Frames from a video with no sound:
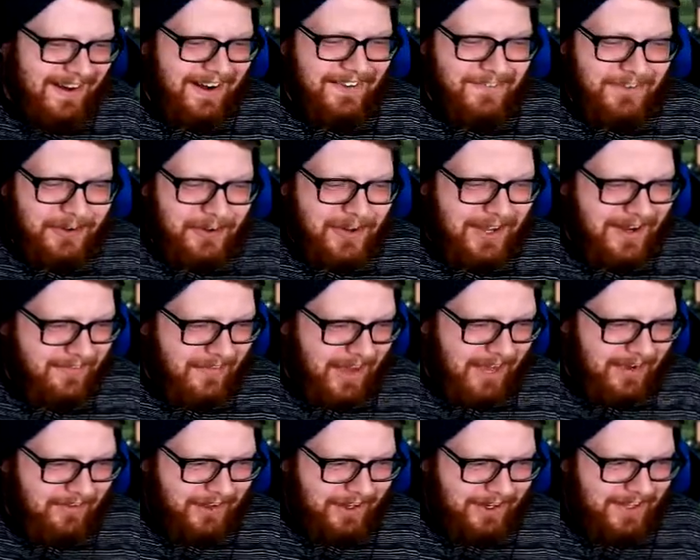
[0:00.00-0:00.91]
and I feel kind of
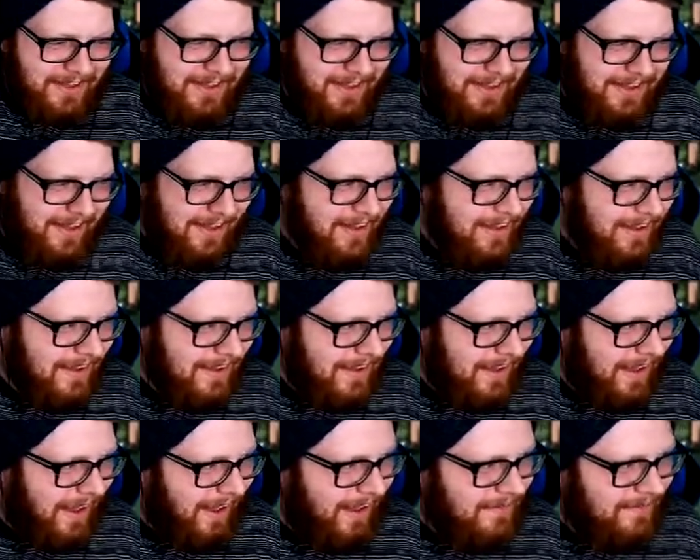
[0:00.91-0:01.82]
bad about it. Like,
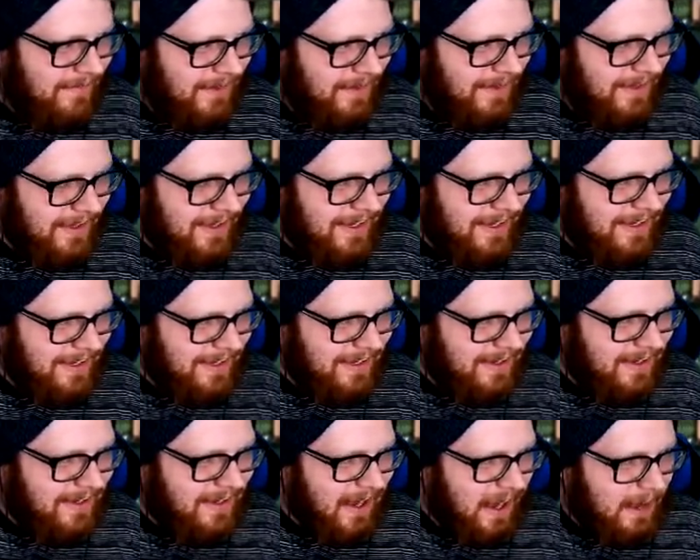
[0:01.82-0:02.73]
I feel like,
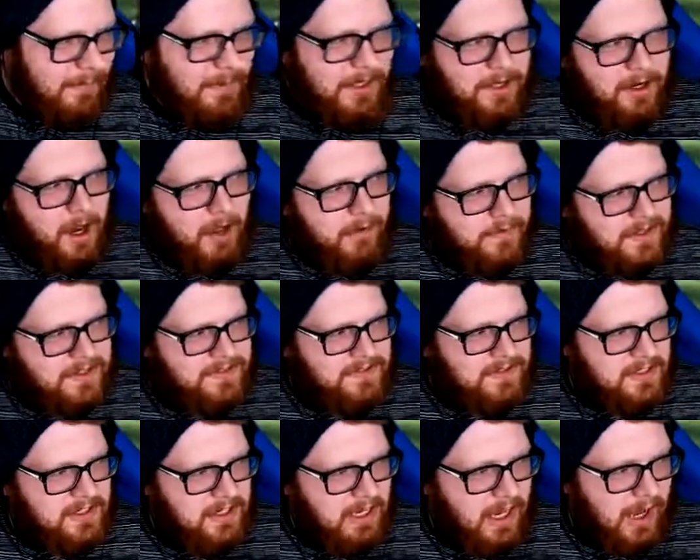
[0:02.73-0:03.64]
I mean,
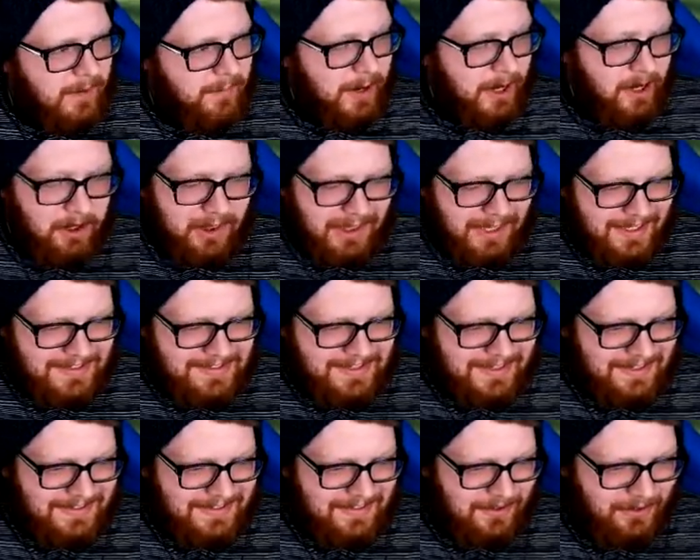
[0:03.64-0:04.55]
obviously I paralyze
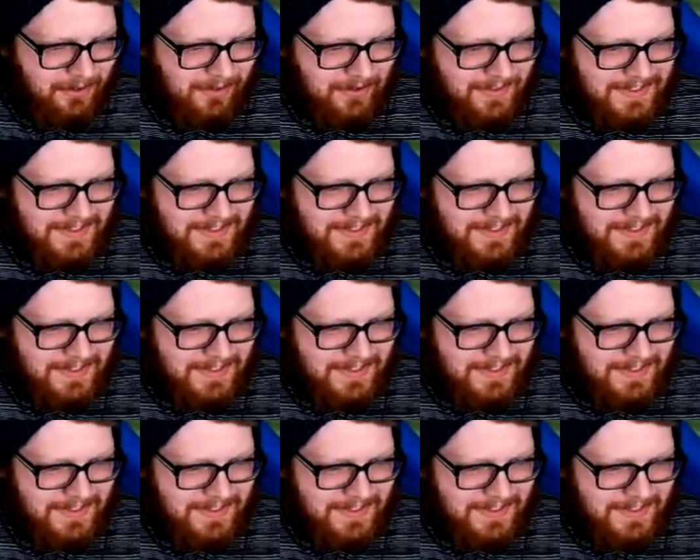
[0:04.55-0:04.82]
things to lower